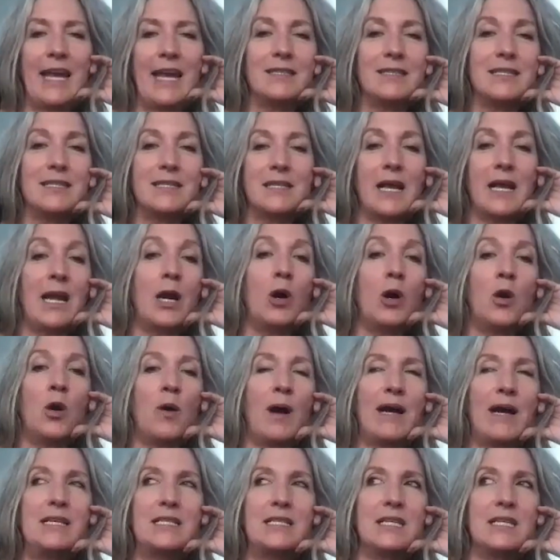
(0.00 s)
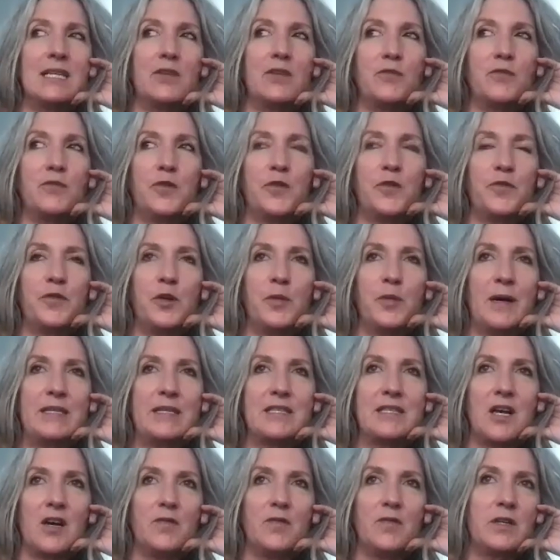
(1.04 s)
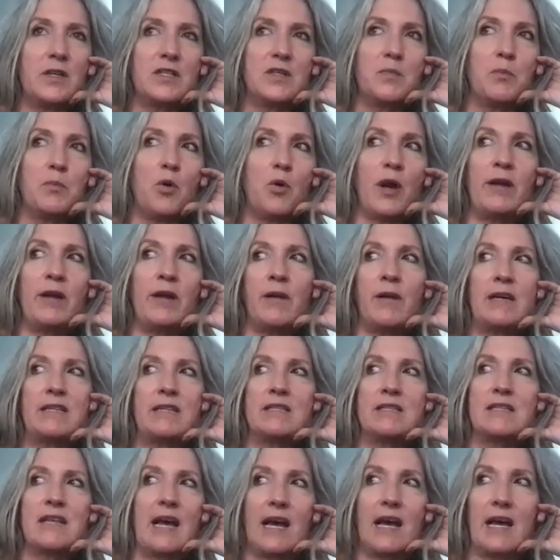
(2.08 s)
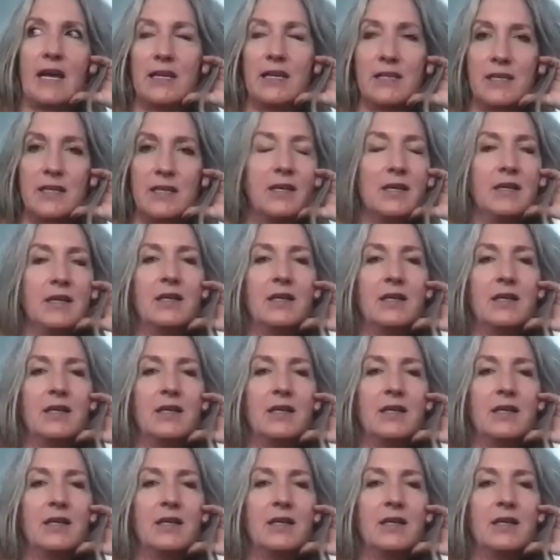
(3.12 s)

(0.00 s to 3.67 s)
can't say, oh, I didn't fulfill myself because Moira said,